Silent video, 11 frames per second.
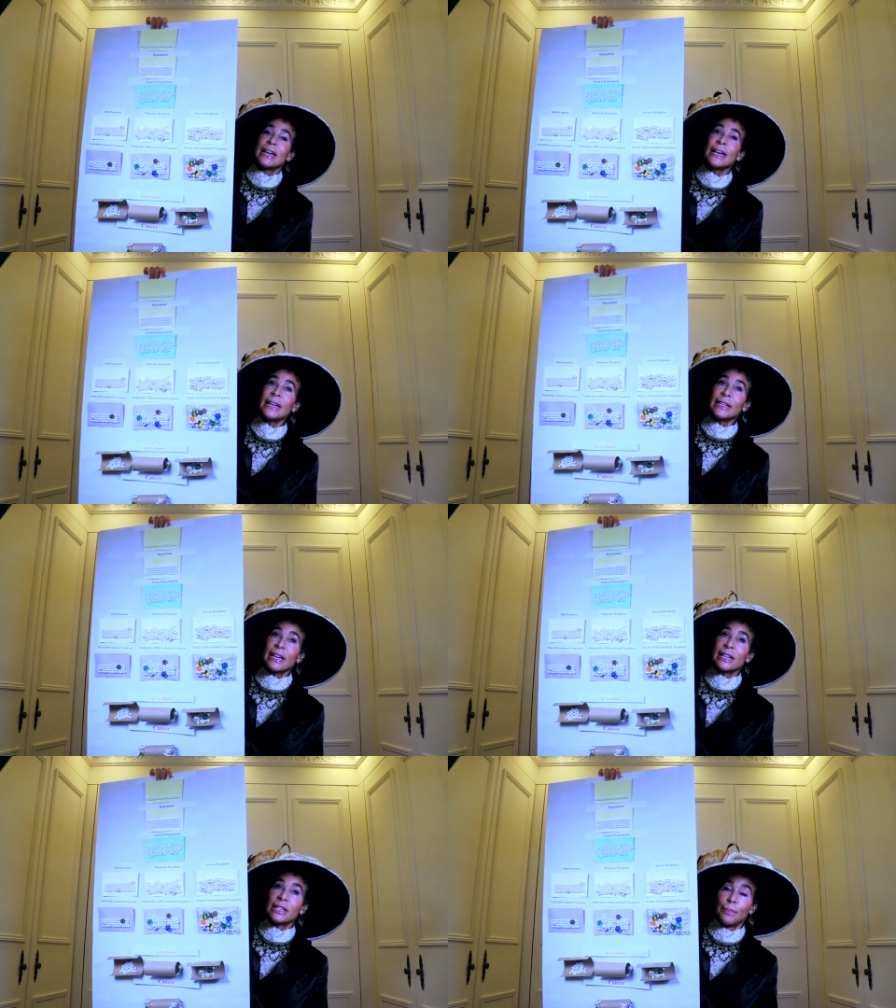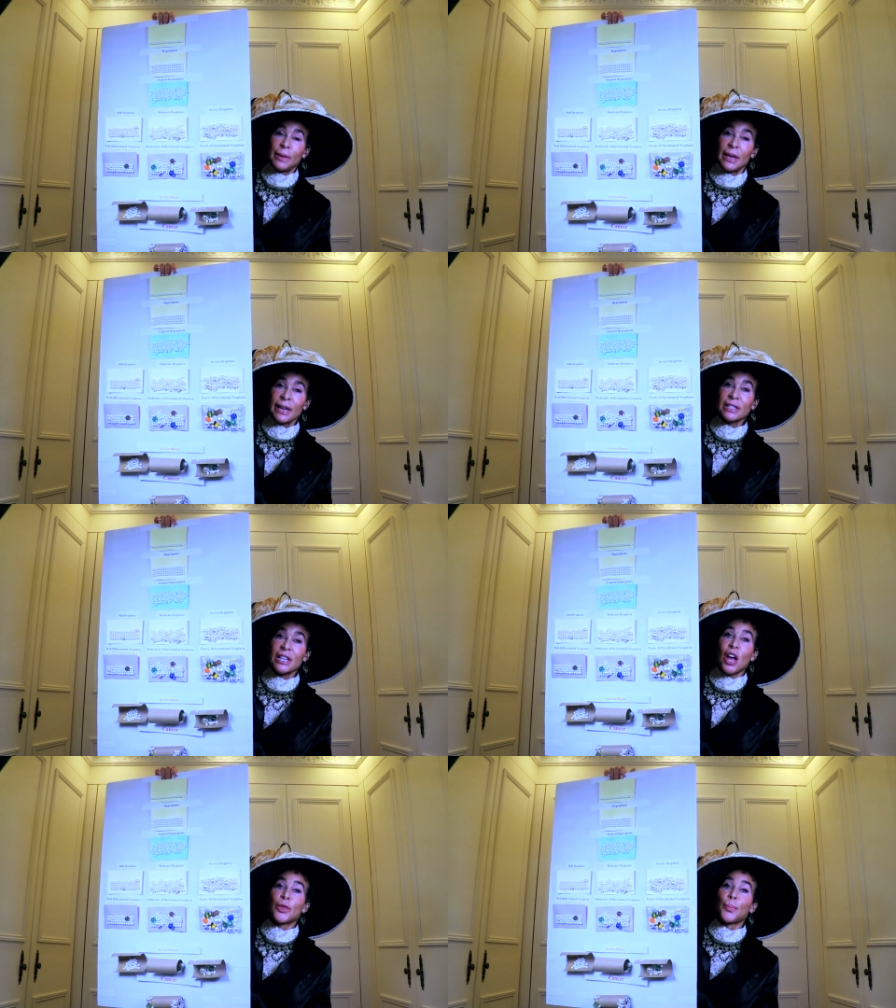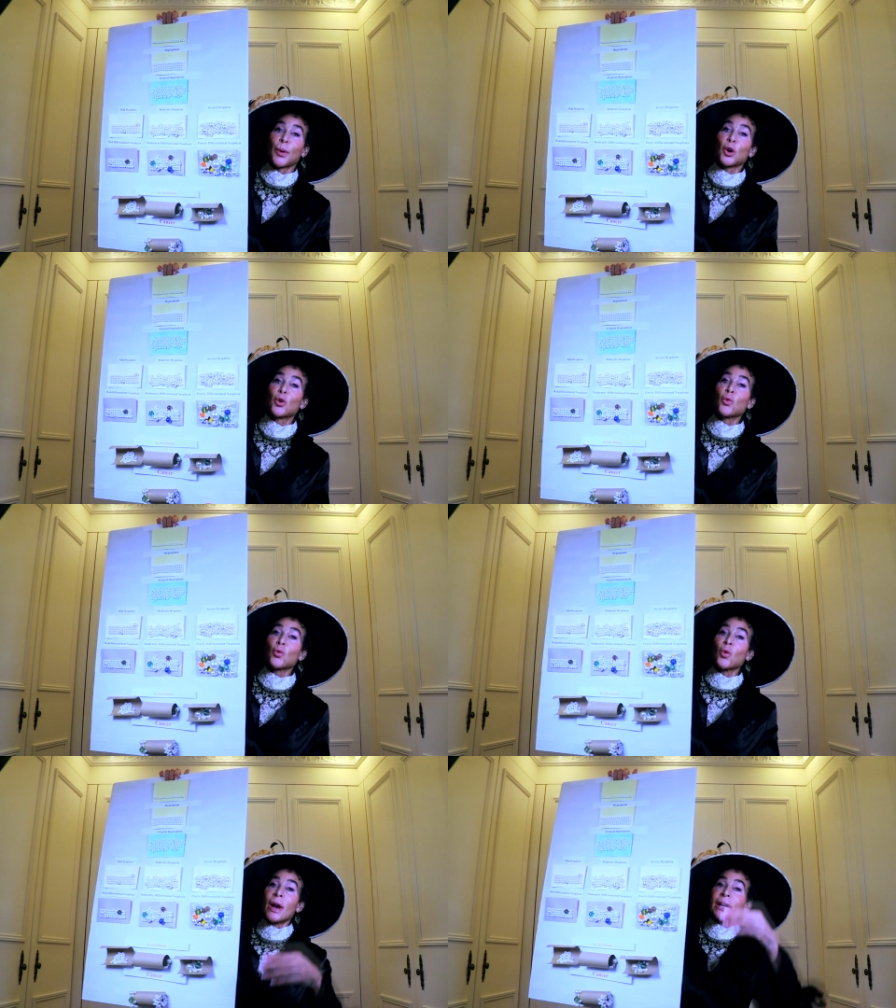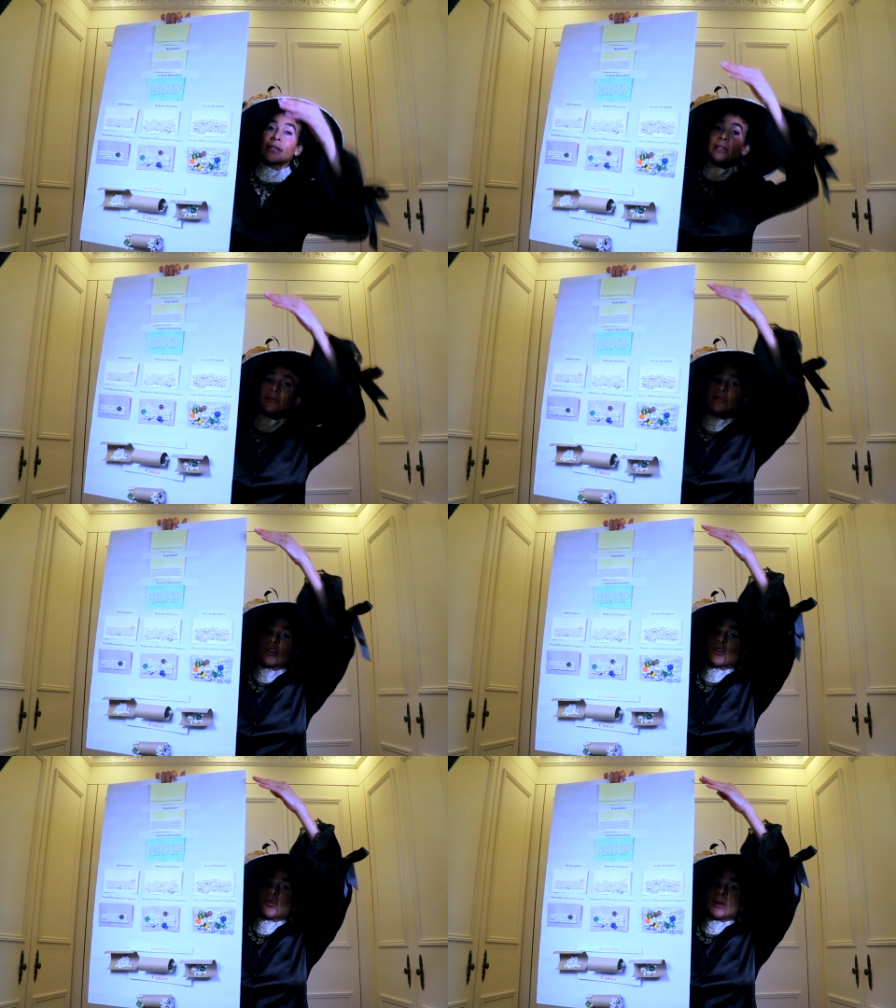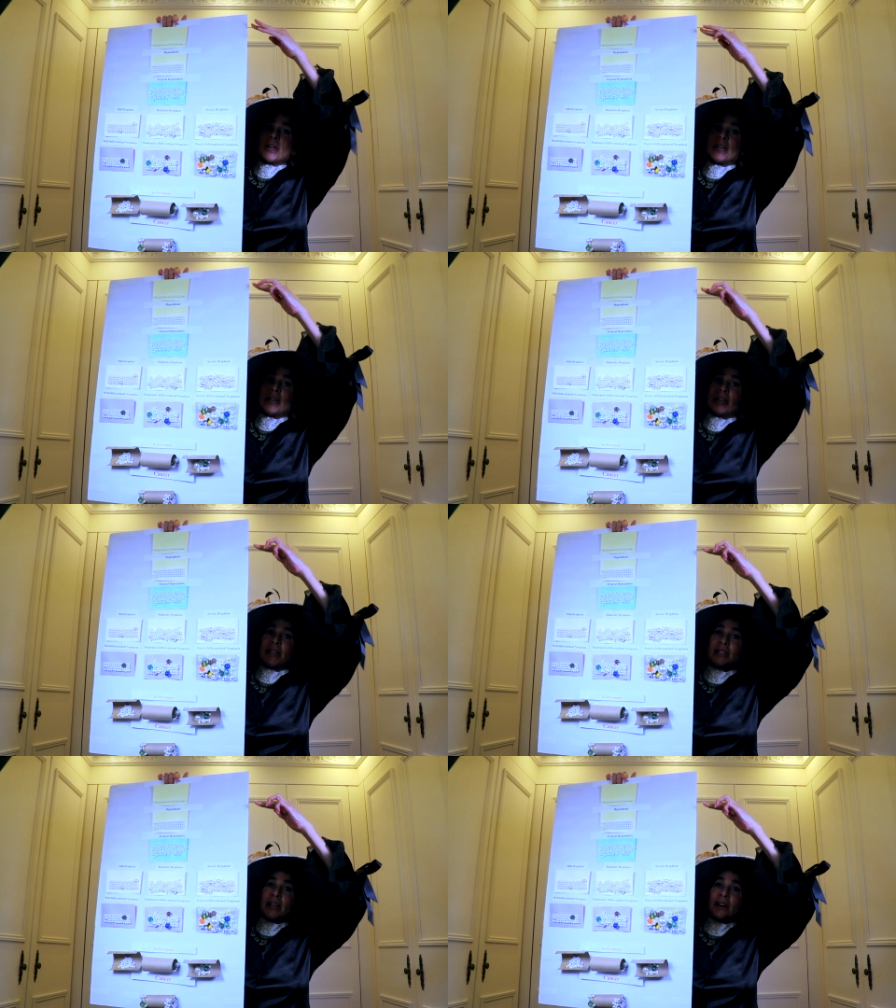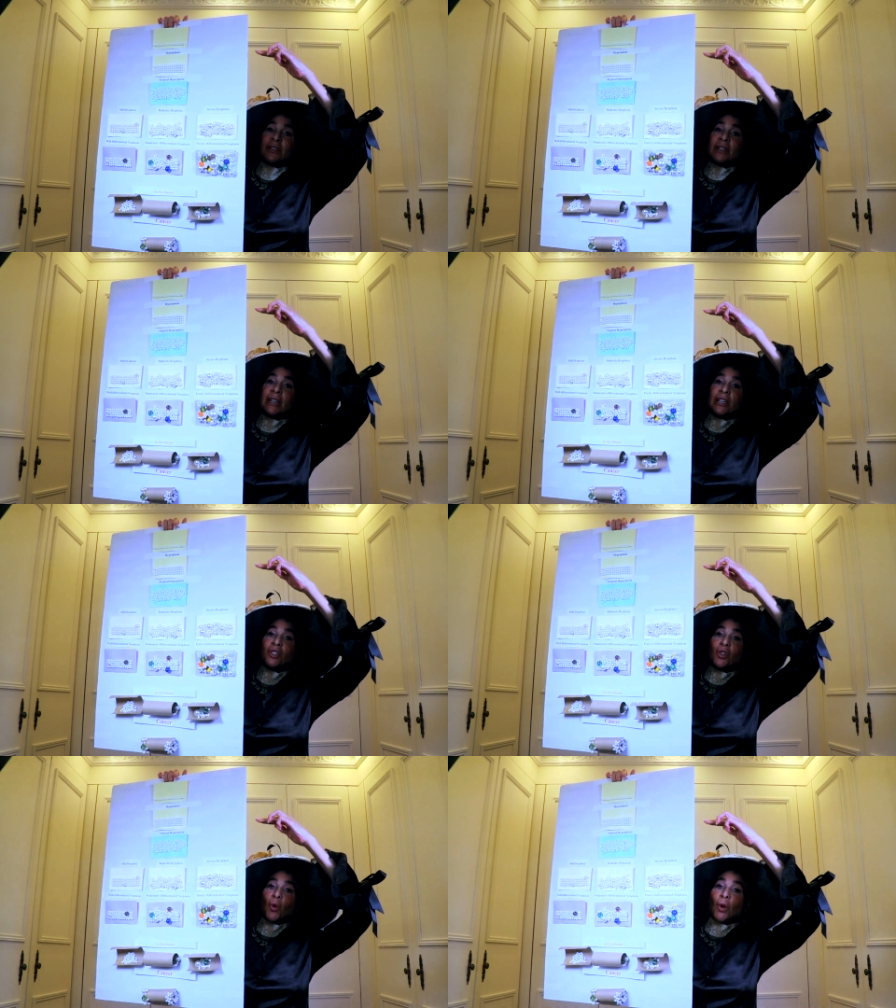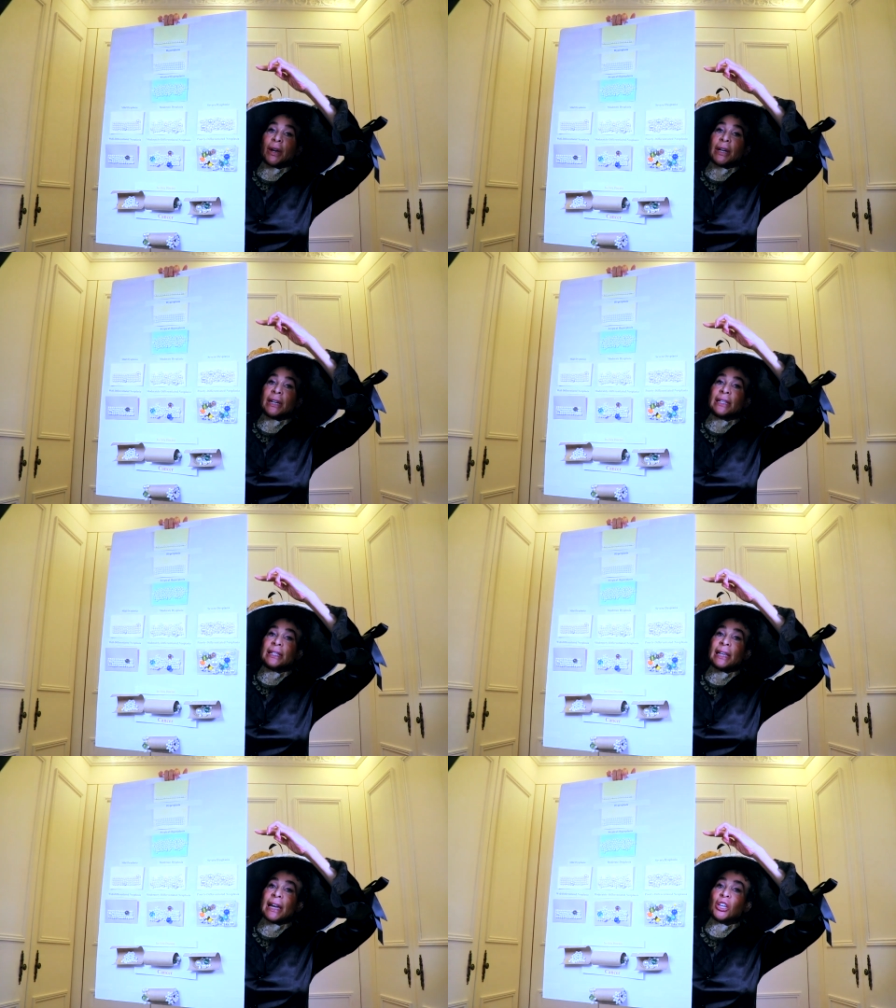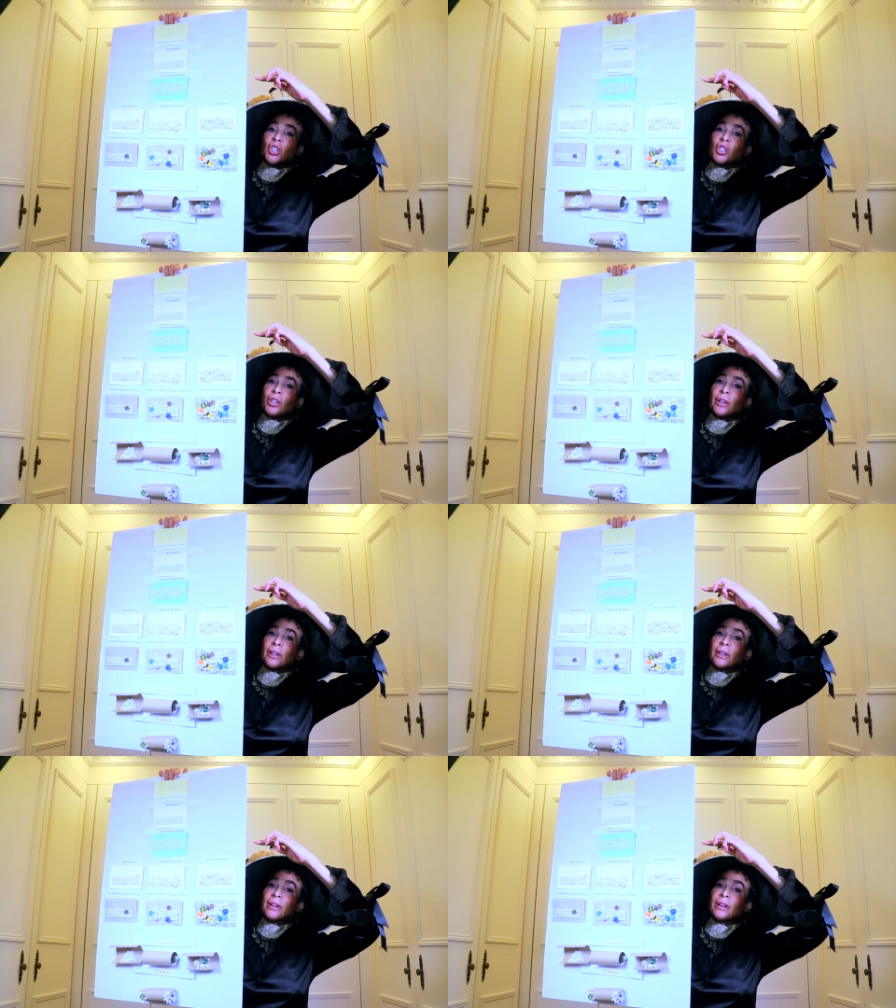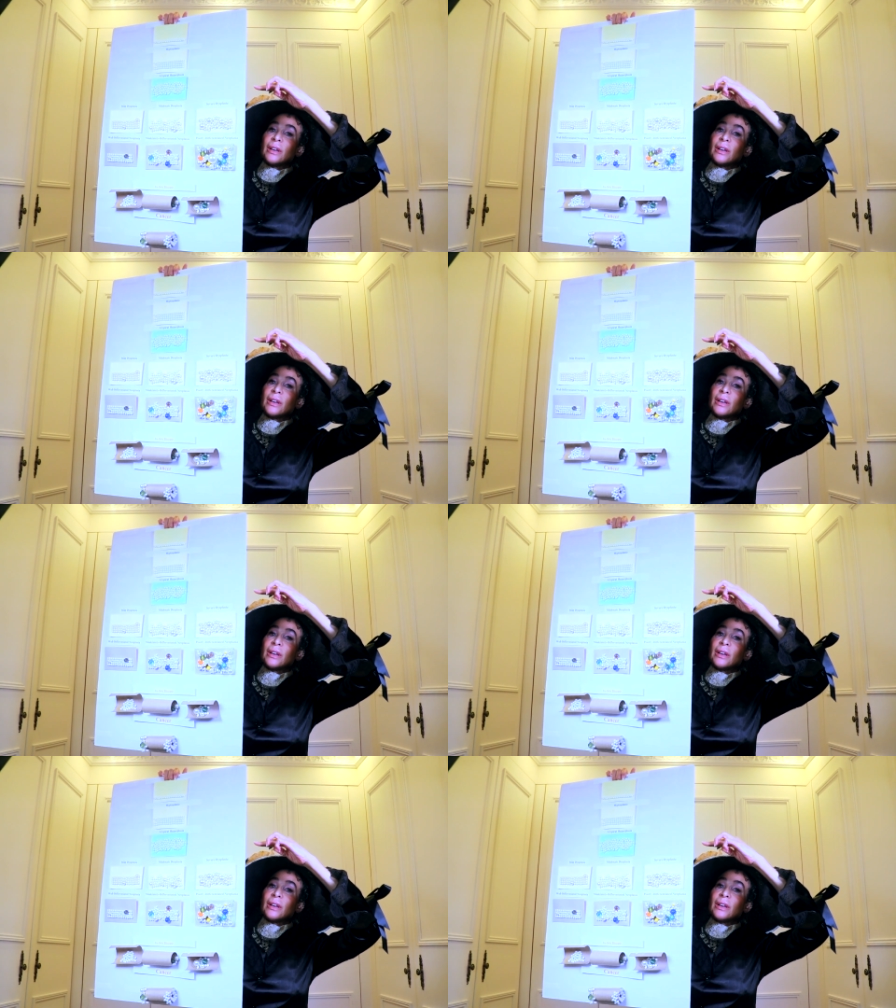It depicts the progressive degrees of disorganization